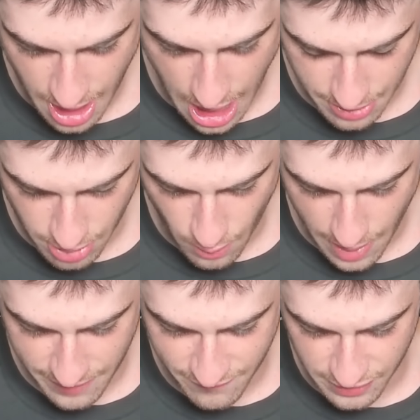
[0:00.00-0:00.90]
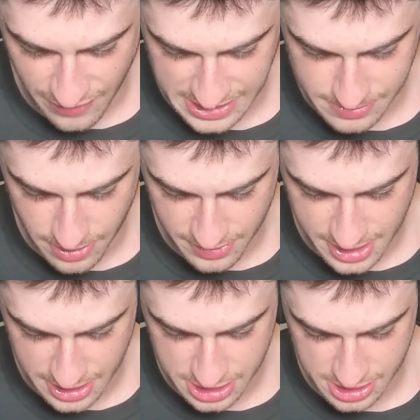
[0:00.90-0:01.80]
I don't know why I went for a Fire Spirit. The
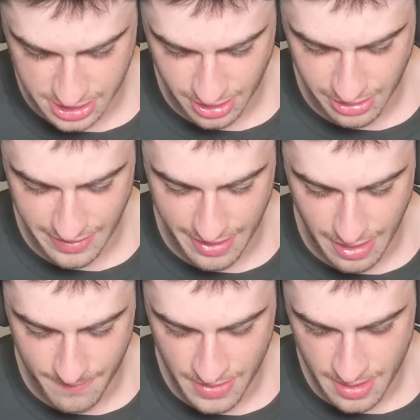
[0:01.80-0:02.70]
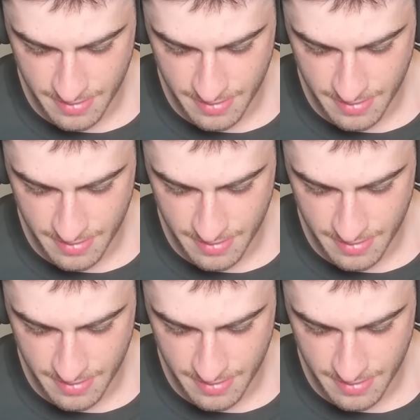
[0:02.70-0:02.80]
Duchess is going to clean that up.